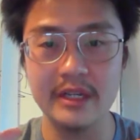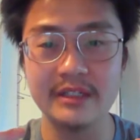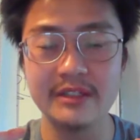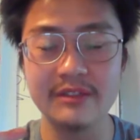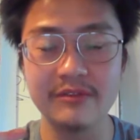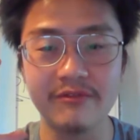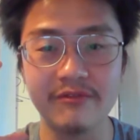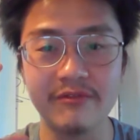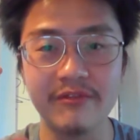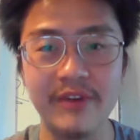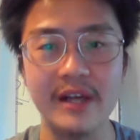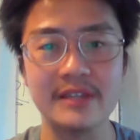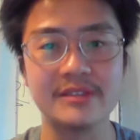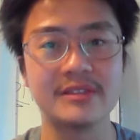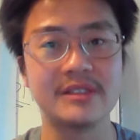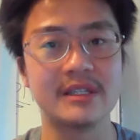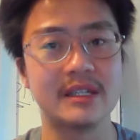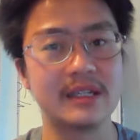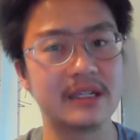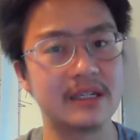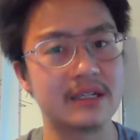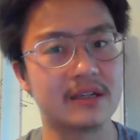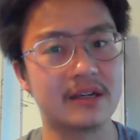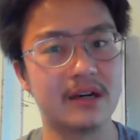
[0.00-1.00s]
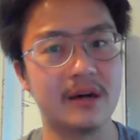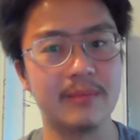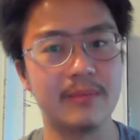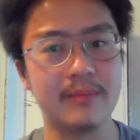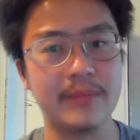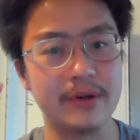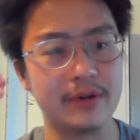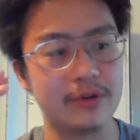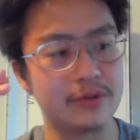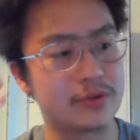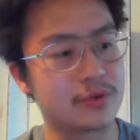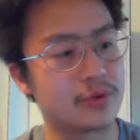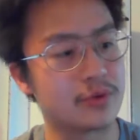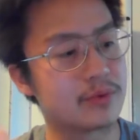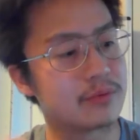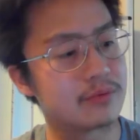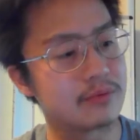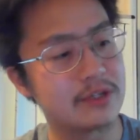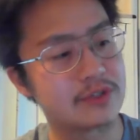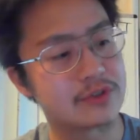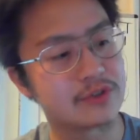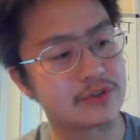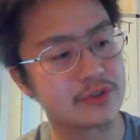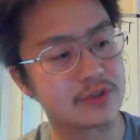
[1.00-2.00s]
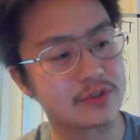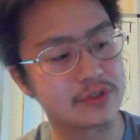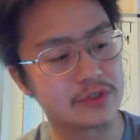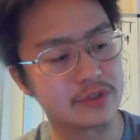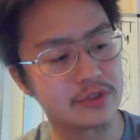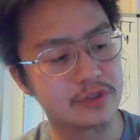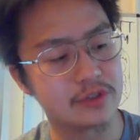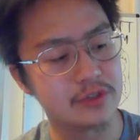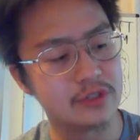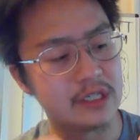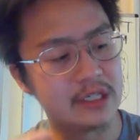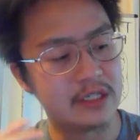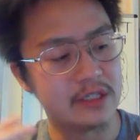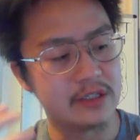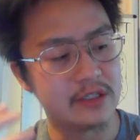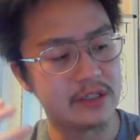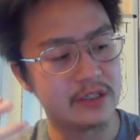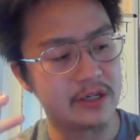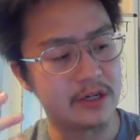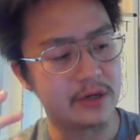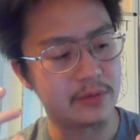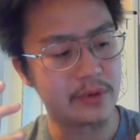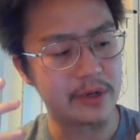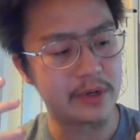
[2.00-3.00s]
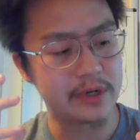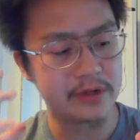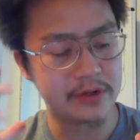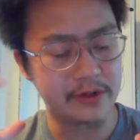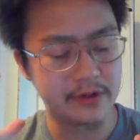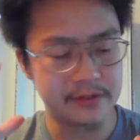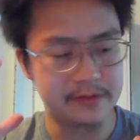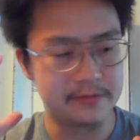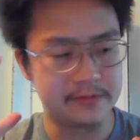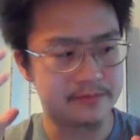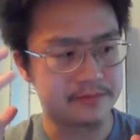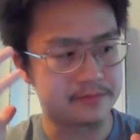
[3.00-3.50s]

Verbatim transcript: investing in a company or doing research or you know when you're